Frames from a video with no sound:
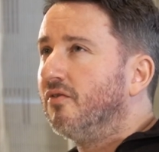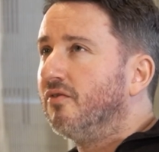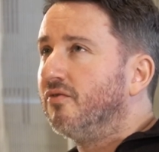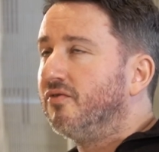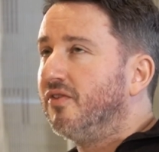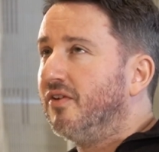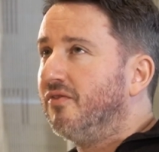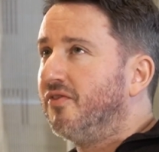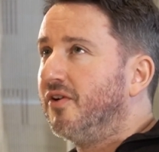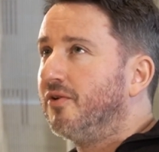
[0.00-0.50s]

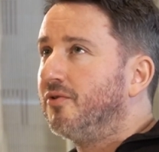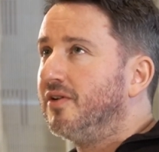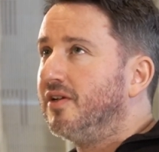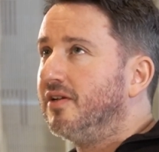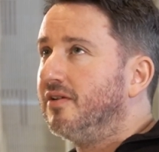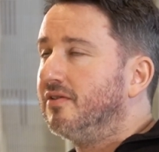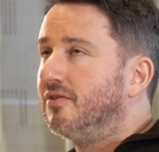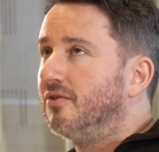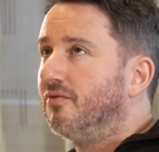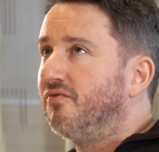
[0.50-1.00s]
the
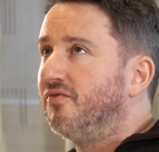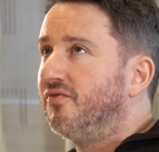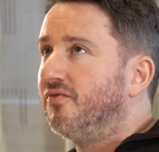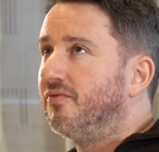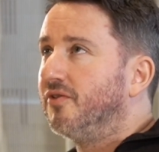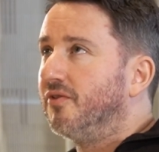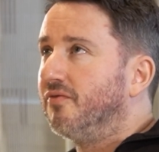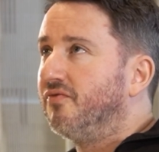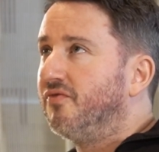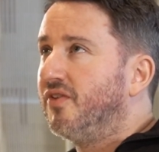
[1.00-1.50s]

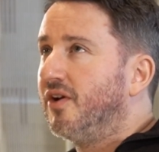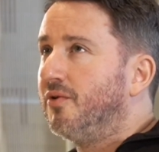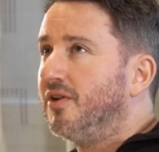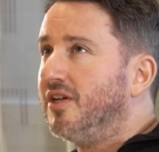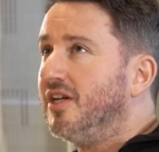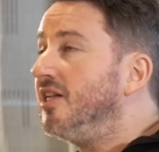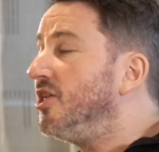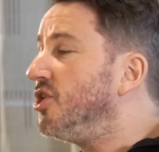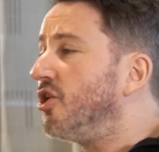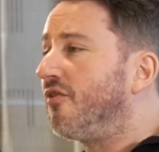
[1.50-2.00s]
very
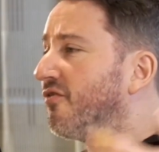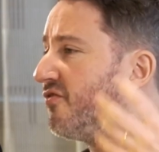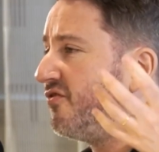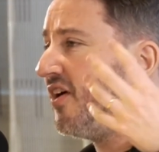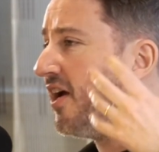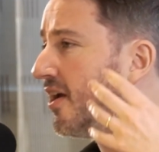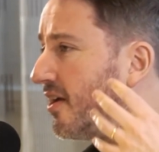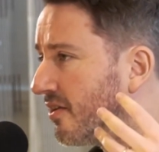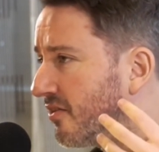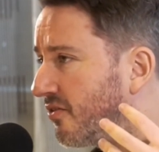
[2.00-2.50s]
in your
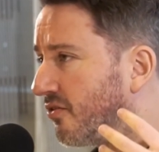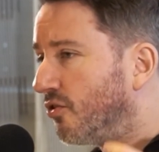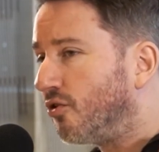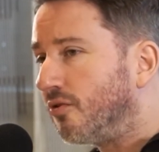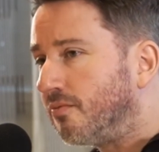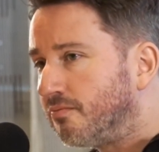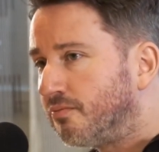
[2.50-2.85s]
face,